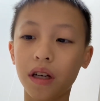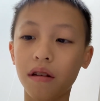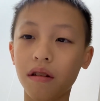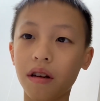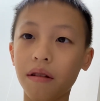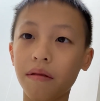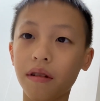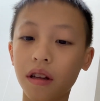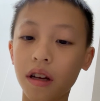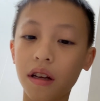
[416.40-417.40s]
okay.
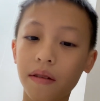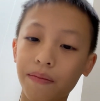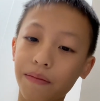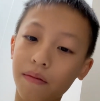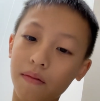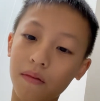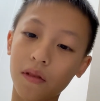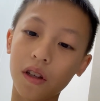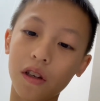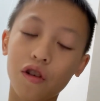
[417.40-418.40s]

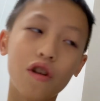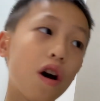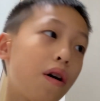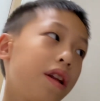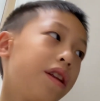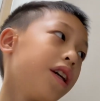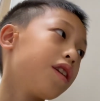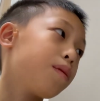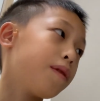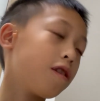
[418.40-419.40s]
So I think
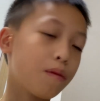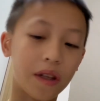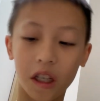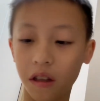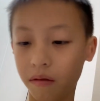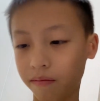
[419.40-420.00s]
it's supposed to be,